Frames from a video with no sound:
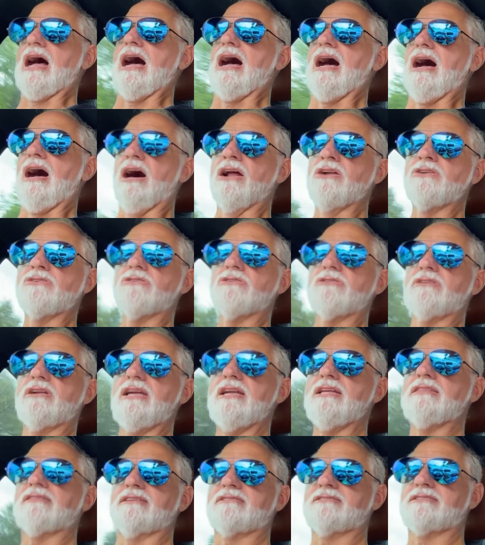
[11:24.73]

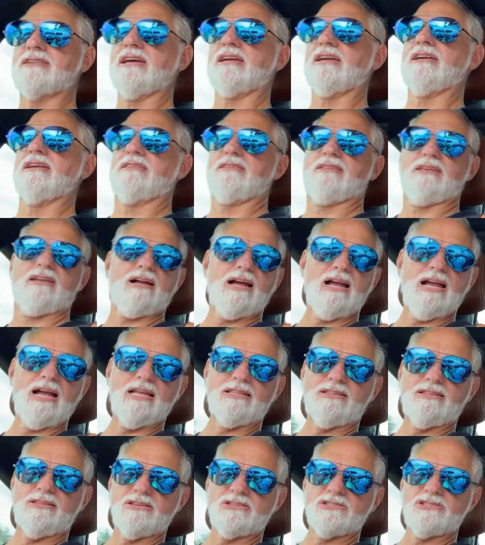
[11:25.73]
Underneath the ticket that I
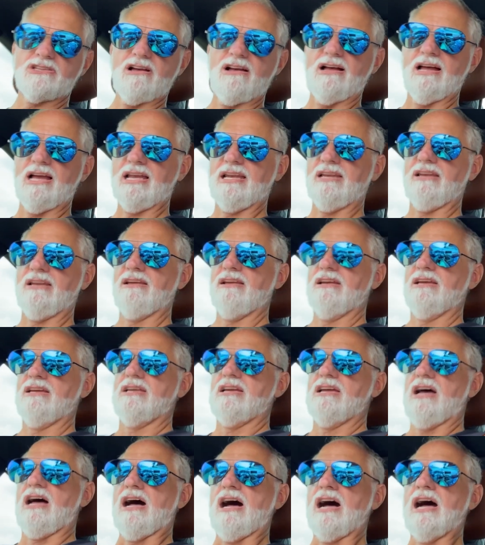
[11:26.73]
had to
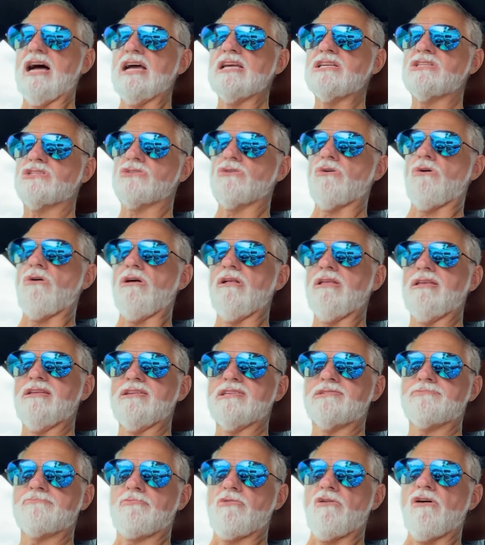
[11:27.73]
sign, I saw
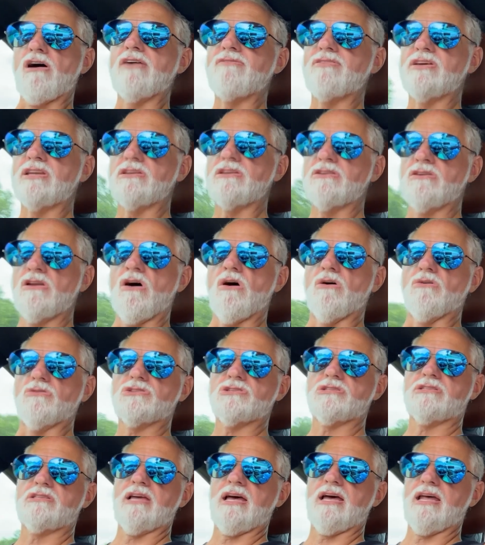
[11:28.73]
his private
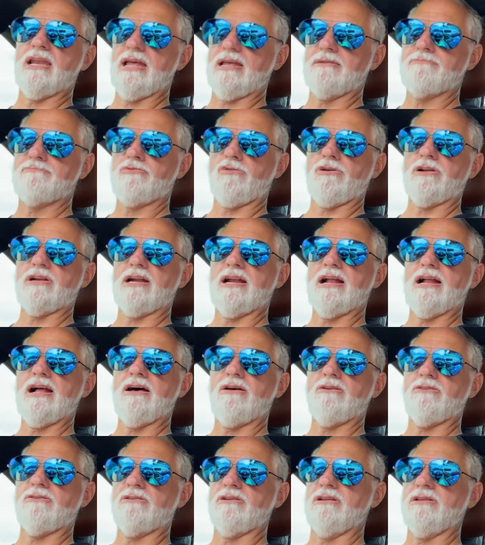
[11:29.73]
notes that had printed
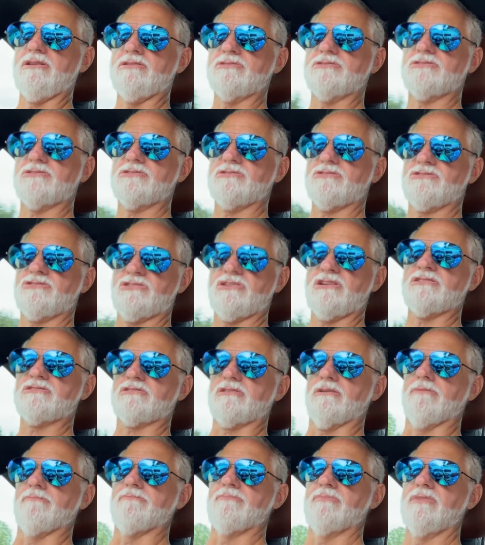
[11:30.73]
out on his
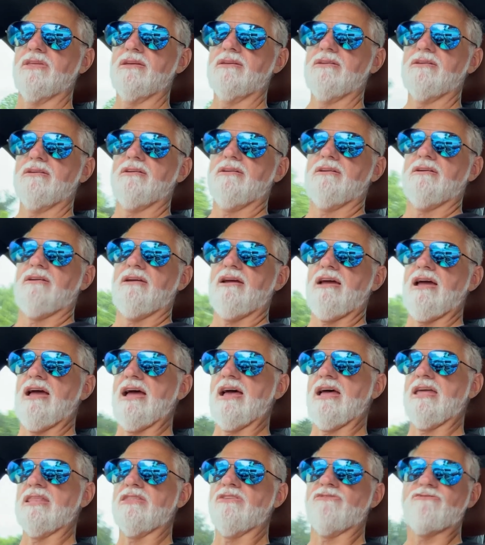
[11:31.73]
system.
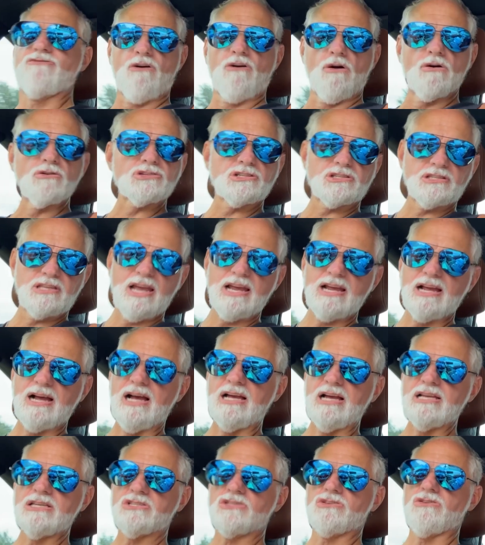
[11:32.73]
And the first thing
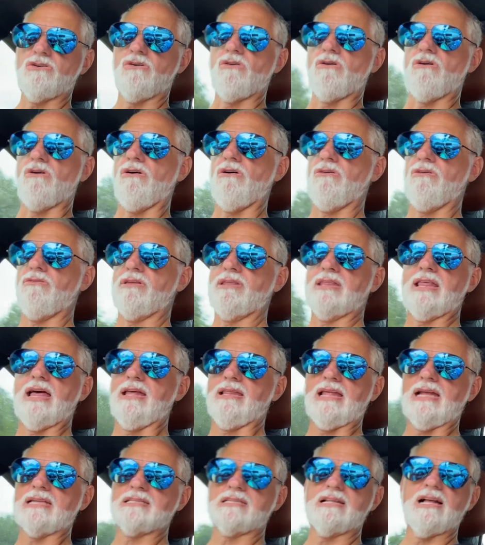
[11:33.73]
I saw,
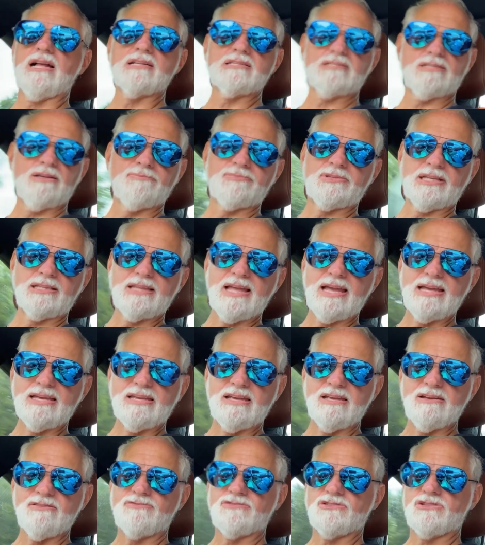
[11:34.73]
and that's not something they
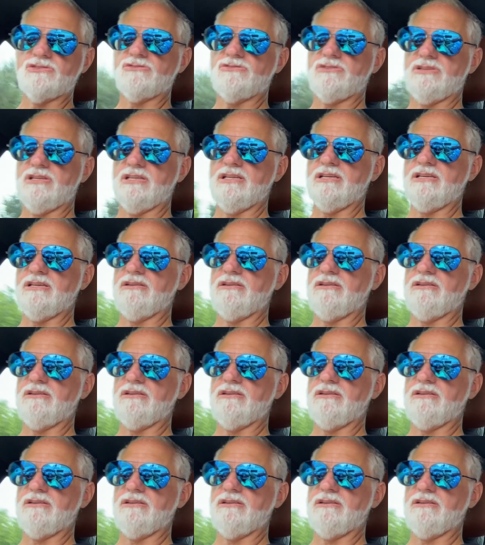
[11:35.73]
give to the